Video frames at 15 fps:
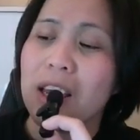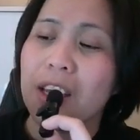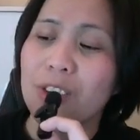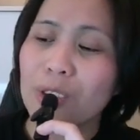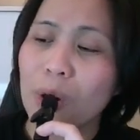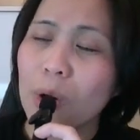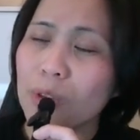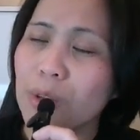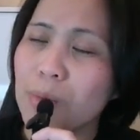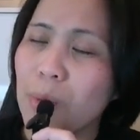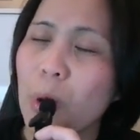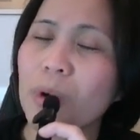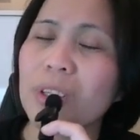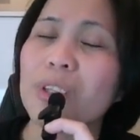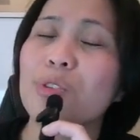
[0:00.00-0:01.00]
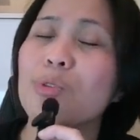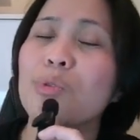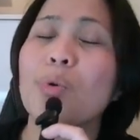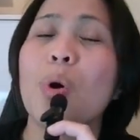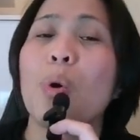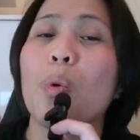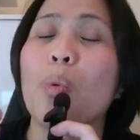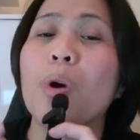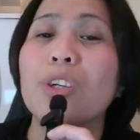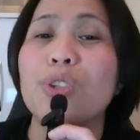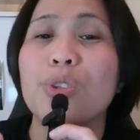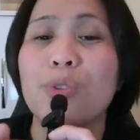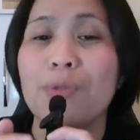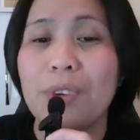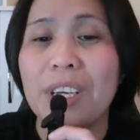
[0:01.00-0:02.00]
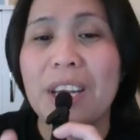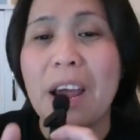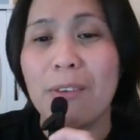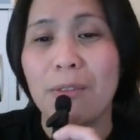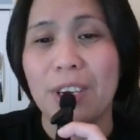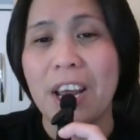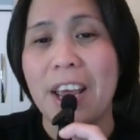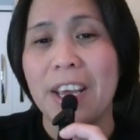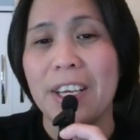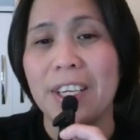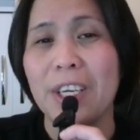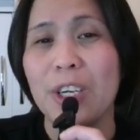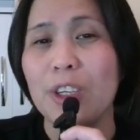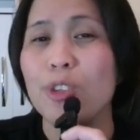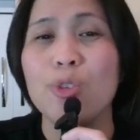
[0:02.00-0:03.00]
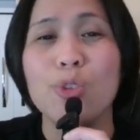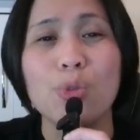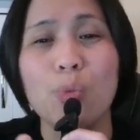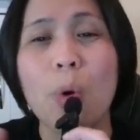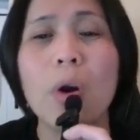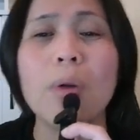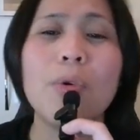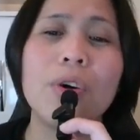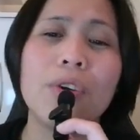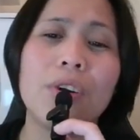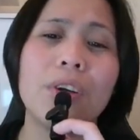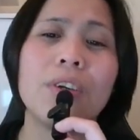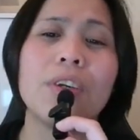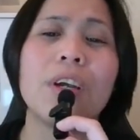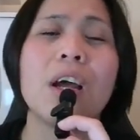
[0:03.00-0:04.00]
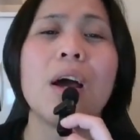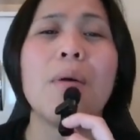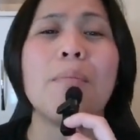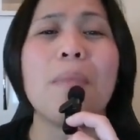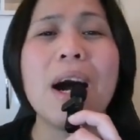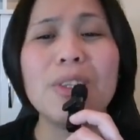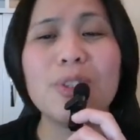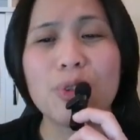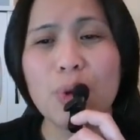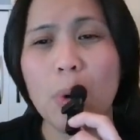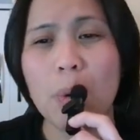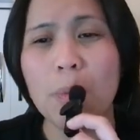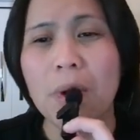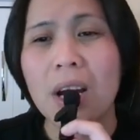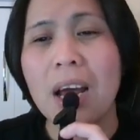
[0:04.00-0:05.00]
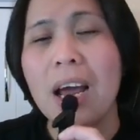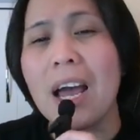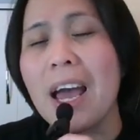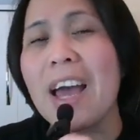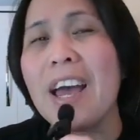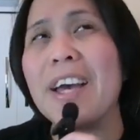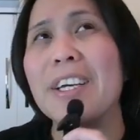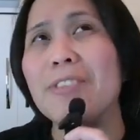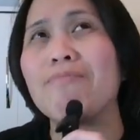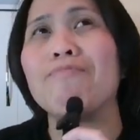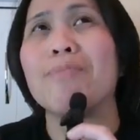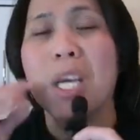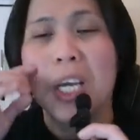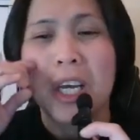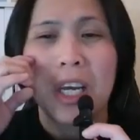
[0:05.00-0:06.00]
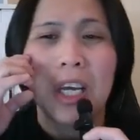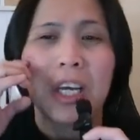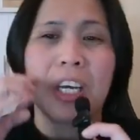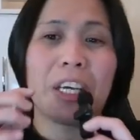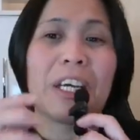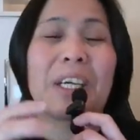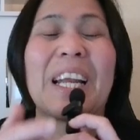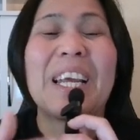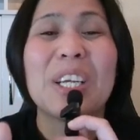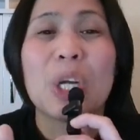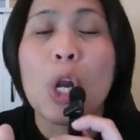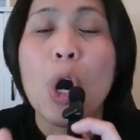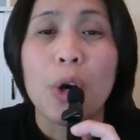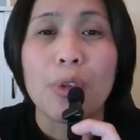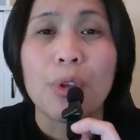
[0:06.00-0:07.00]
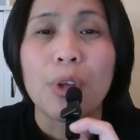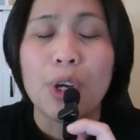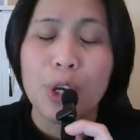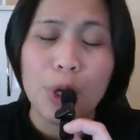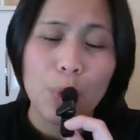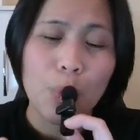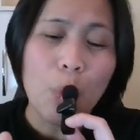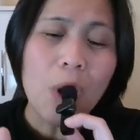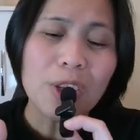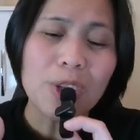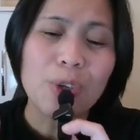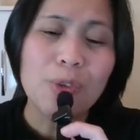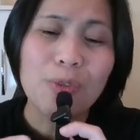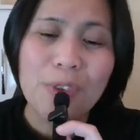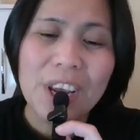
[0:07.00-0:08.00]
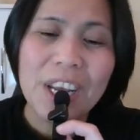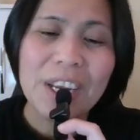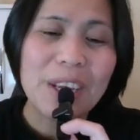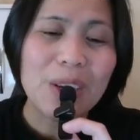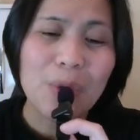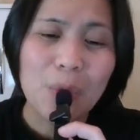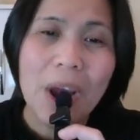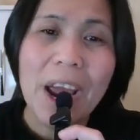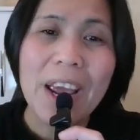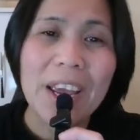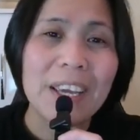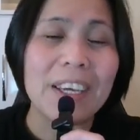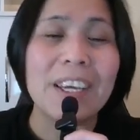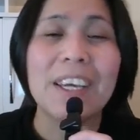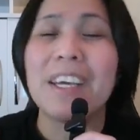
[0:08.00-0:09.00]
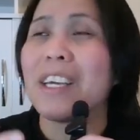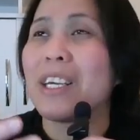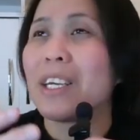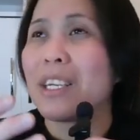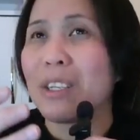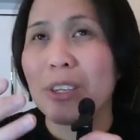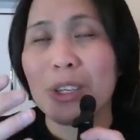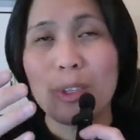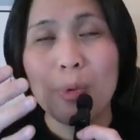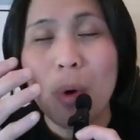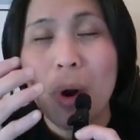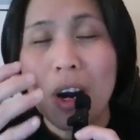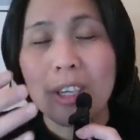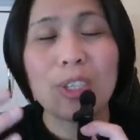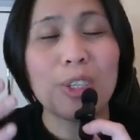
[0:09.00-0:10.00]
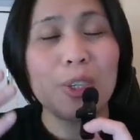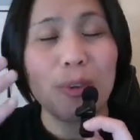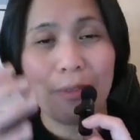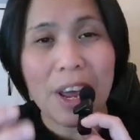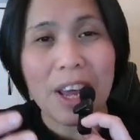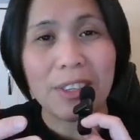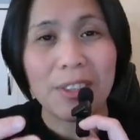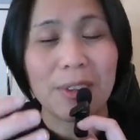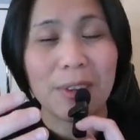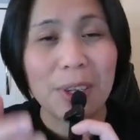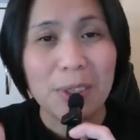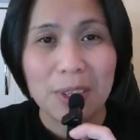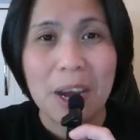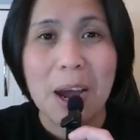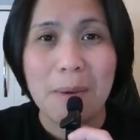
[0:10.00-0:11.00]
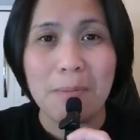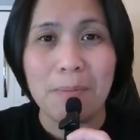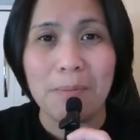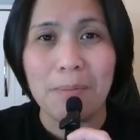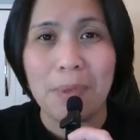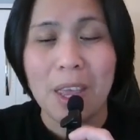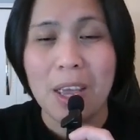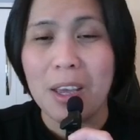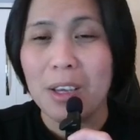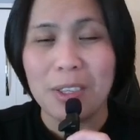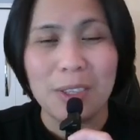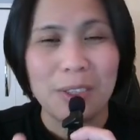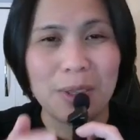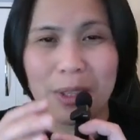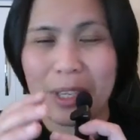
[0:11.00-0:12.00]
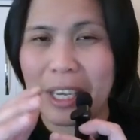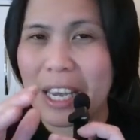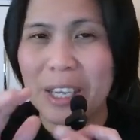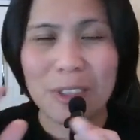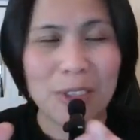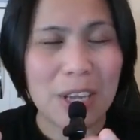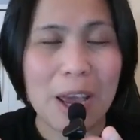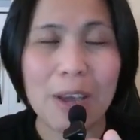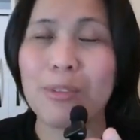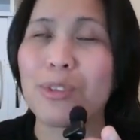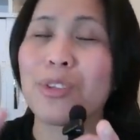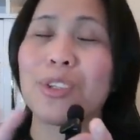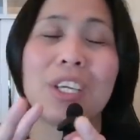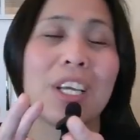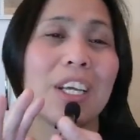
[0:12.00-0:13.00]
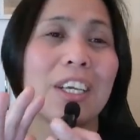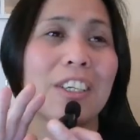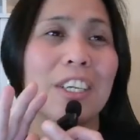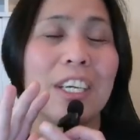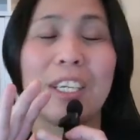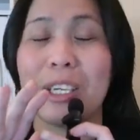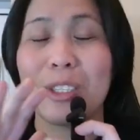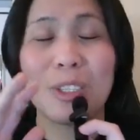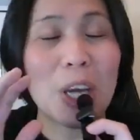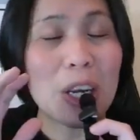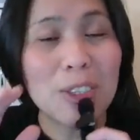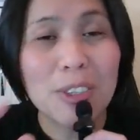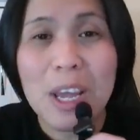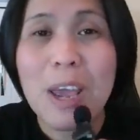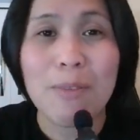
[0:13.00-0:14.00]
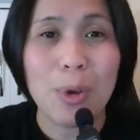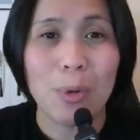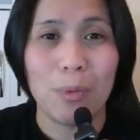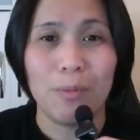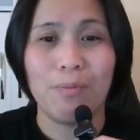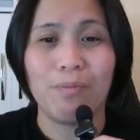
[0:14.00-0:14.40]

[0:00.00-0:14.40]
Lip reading: It's also important to wash your feet every day. Use warm water, mild soap, and a clean cloth. Wash your feet in a way that you wash your face this time. It's going to save you.